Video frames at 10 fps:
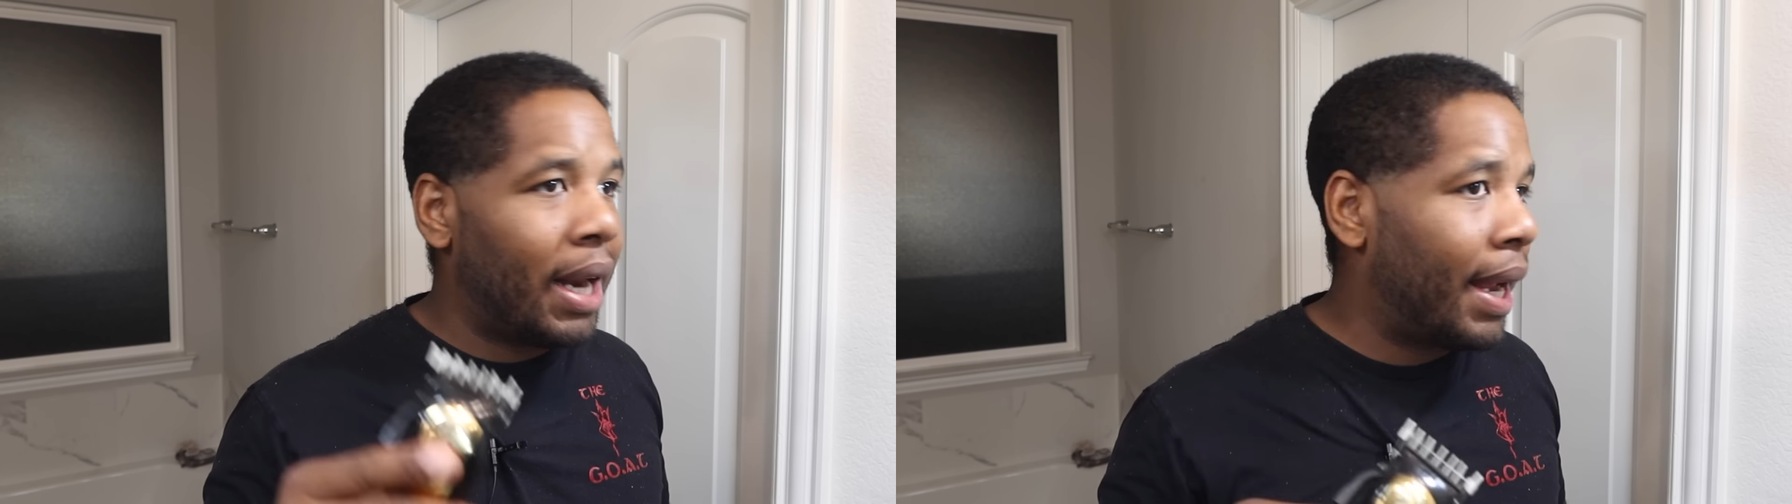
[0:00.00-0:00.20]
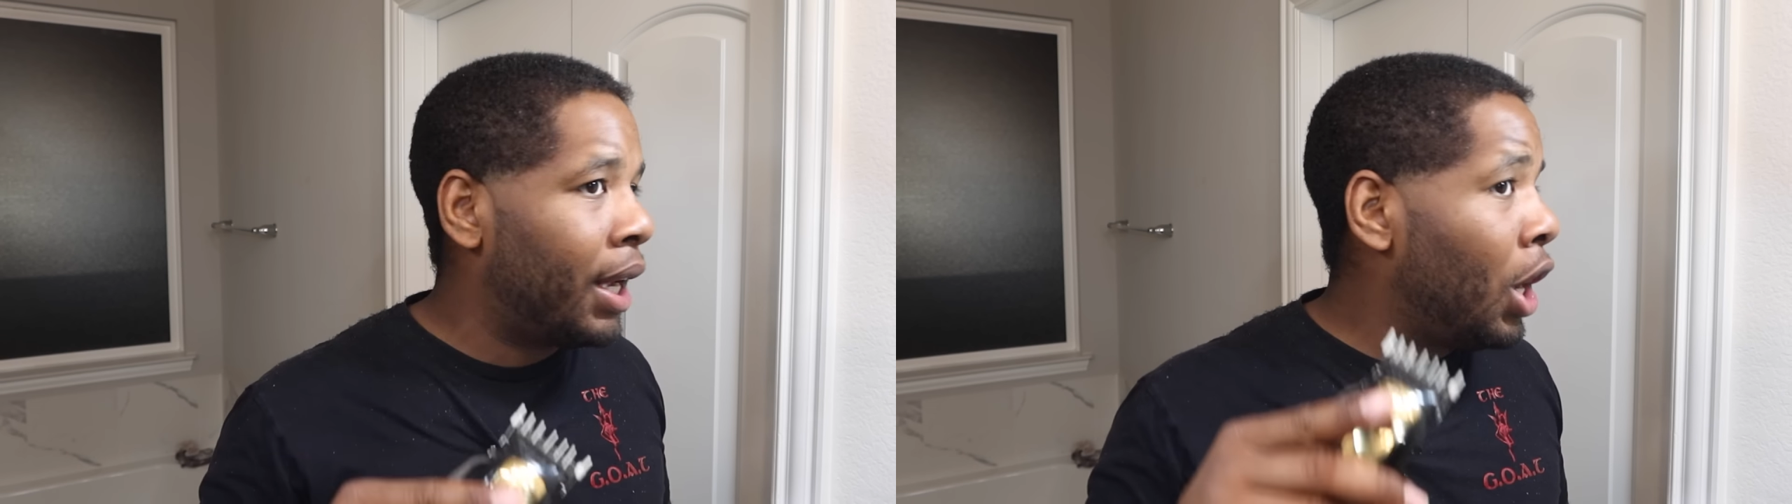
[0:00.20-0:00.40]

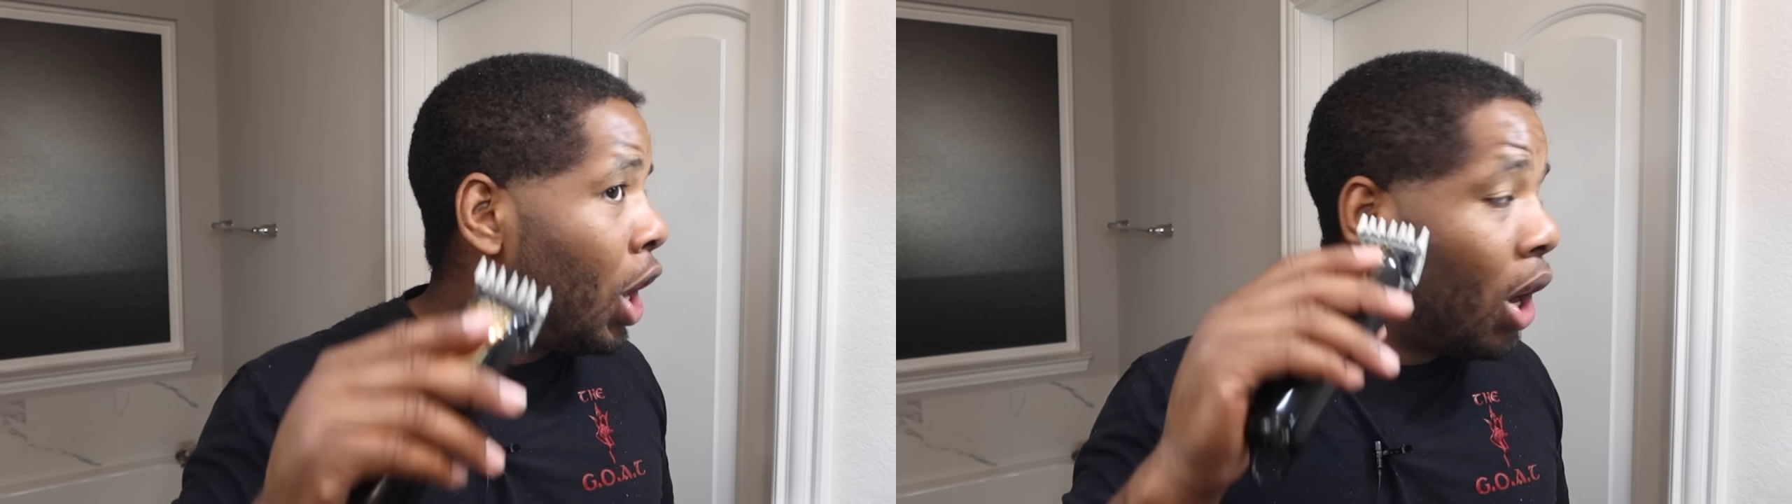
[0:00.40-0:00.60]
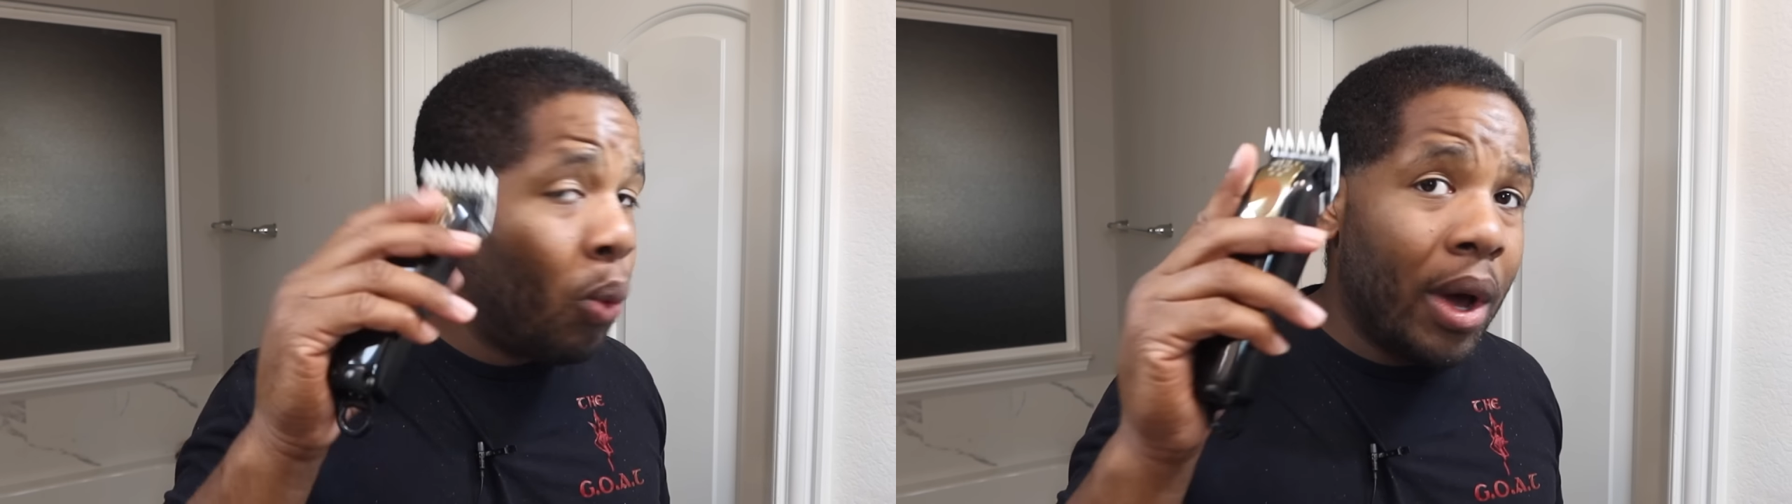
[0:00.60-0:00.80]
like
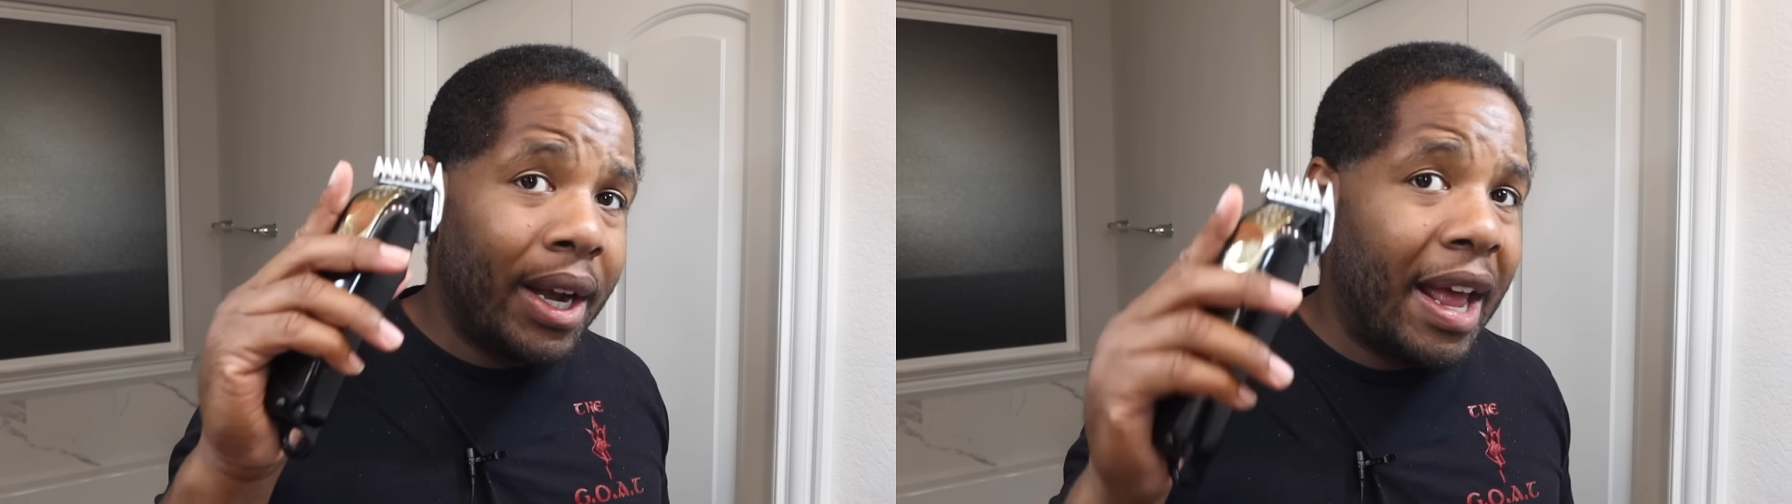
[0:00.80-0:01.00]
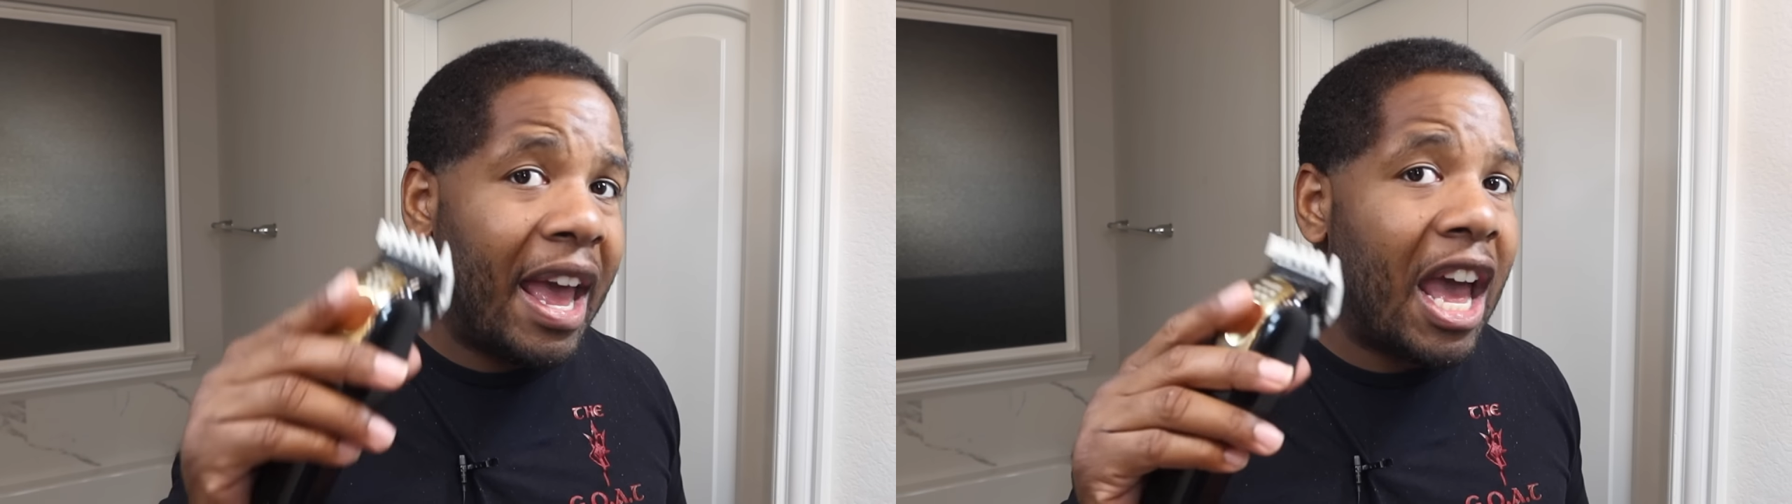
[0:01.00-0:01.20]
a
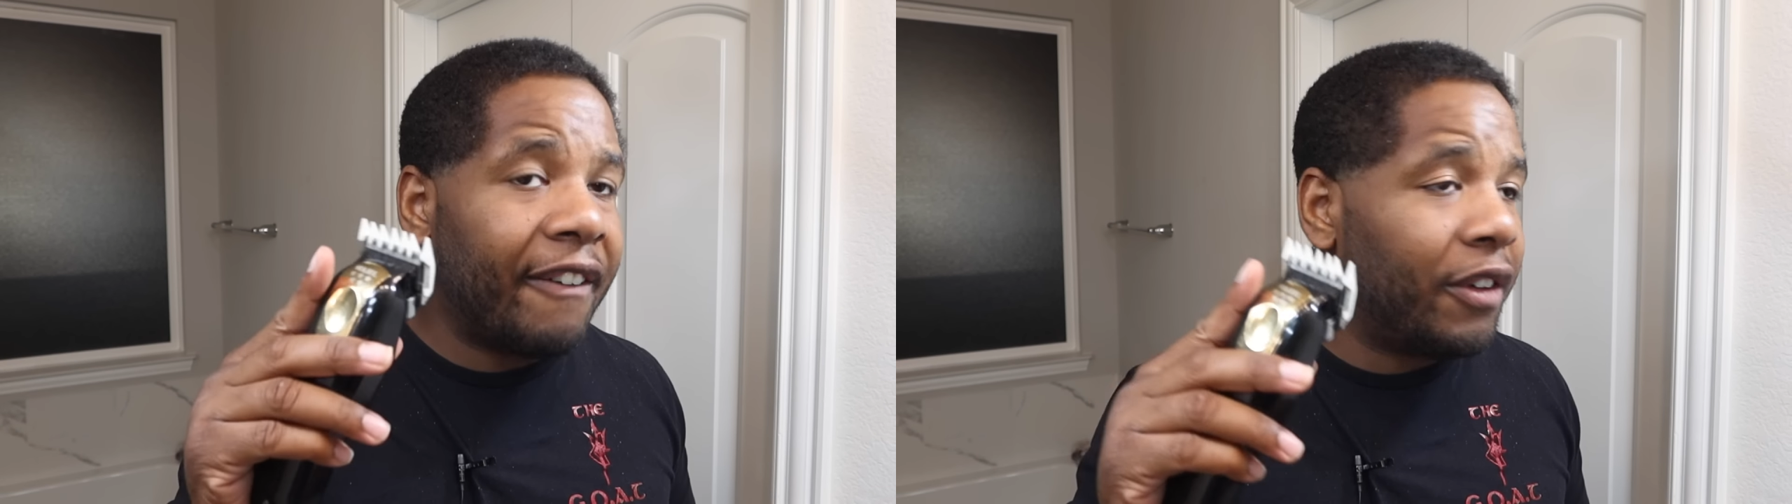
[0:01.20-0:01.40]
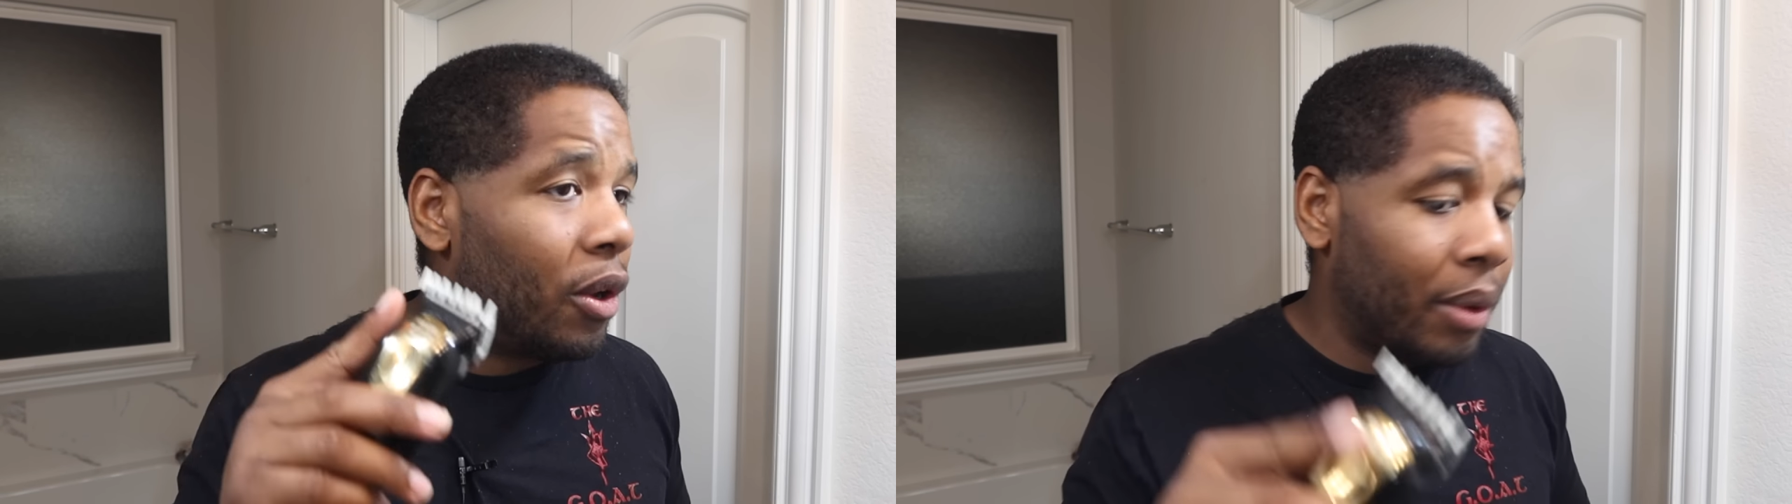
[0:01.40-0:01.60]
1.5 on,